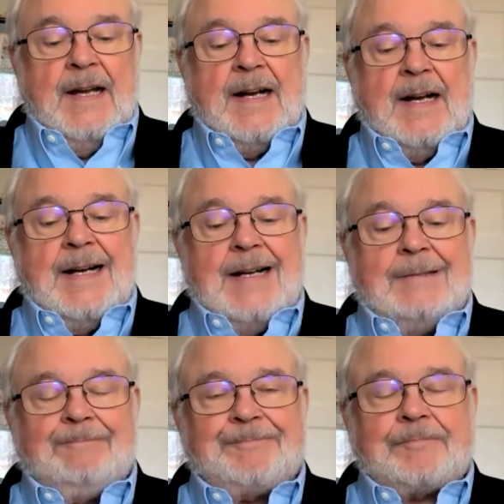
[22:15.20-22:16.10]

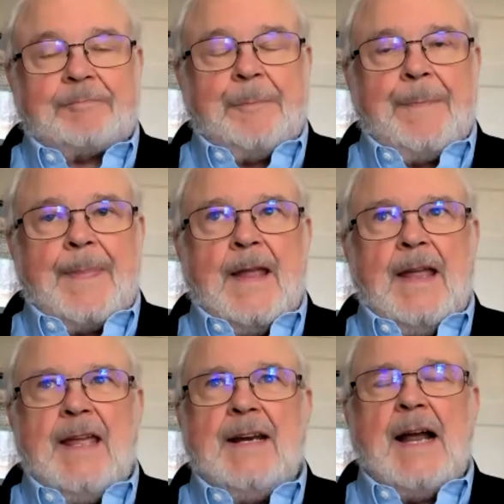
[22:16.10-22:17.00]

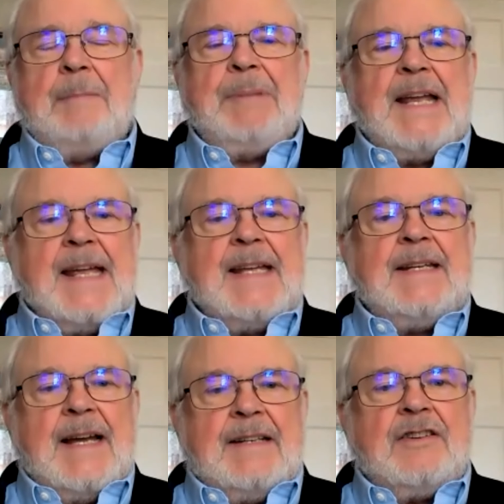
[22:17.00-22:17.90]
And I began
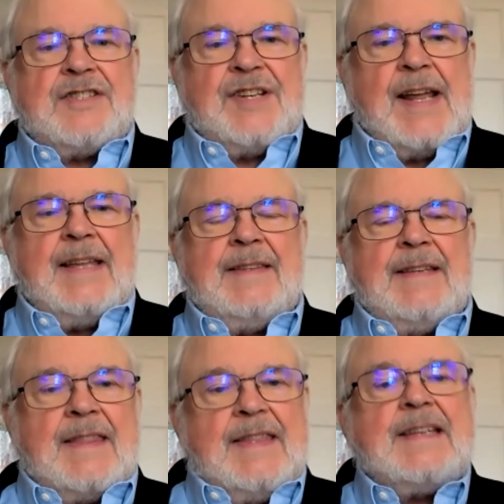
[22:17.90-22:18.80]
to understand
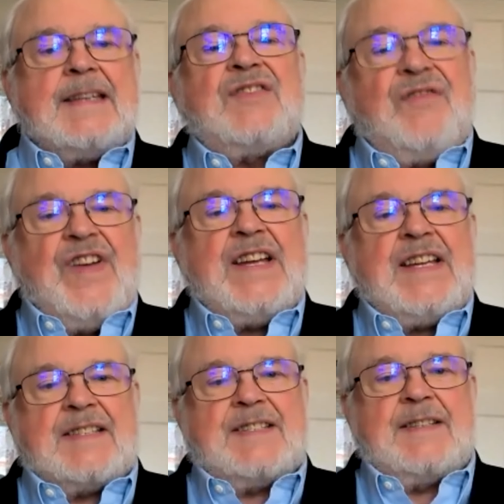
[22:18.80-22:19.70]
that this
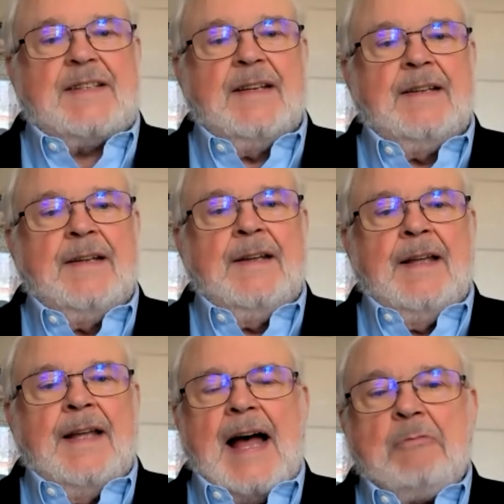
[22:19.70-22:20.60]
fits.
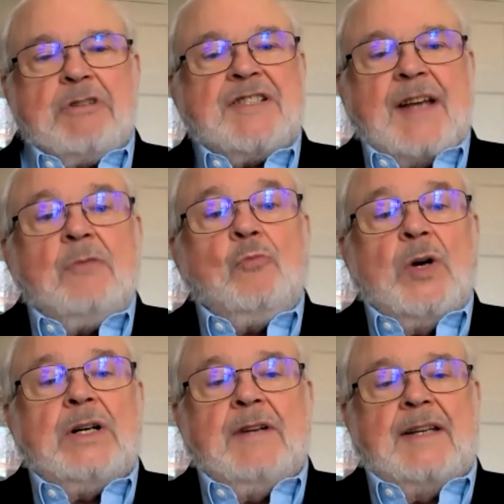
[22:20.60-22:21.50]
I was
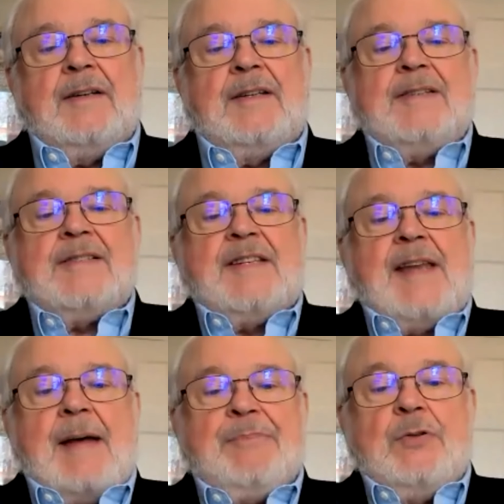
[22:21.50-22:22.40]
unwilling to
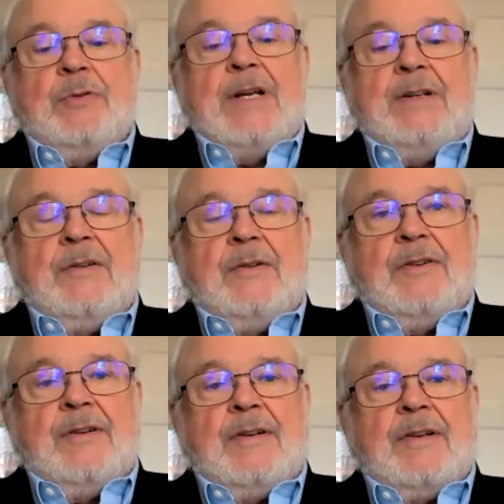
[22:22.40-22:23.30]
stop doing,
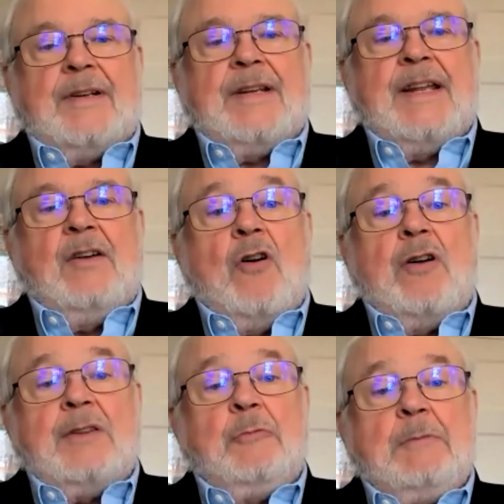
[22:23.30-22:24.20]

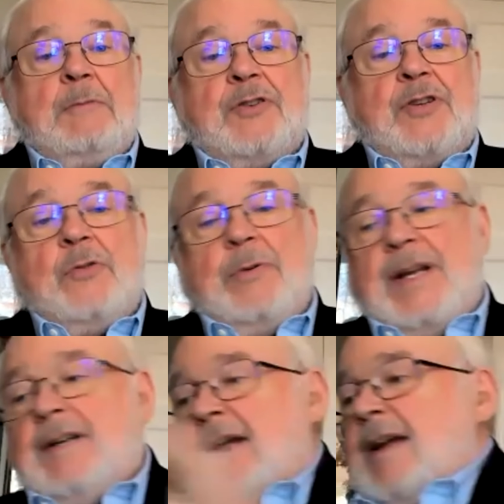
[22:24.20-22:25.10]
all that we were
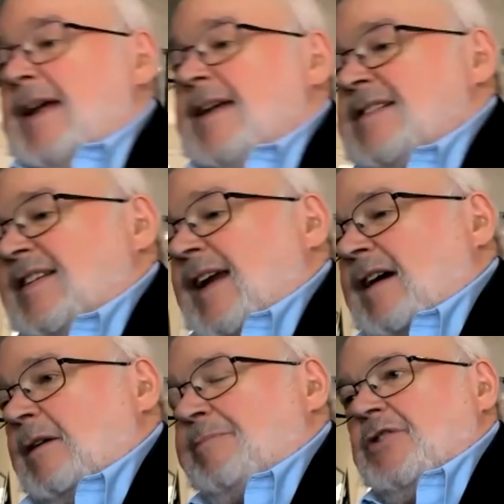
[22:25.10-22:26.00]
doing and
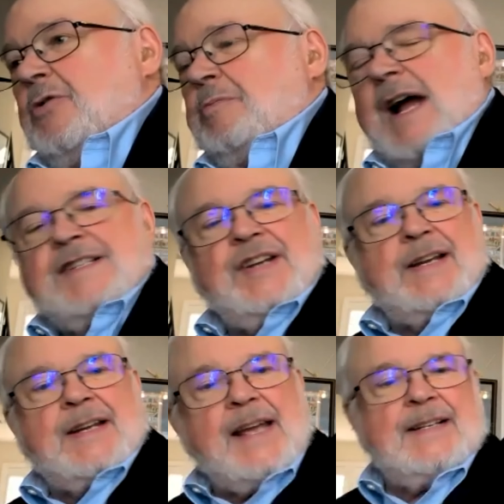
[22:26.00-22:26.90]
start up a new
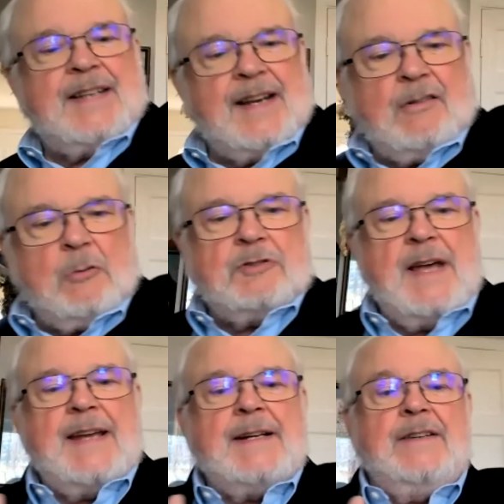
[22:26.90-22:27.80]
project. I had a
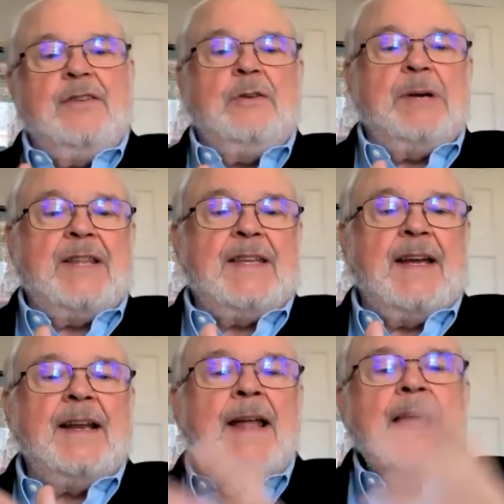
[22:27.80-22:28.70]
terrible attitude about that.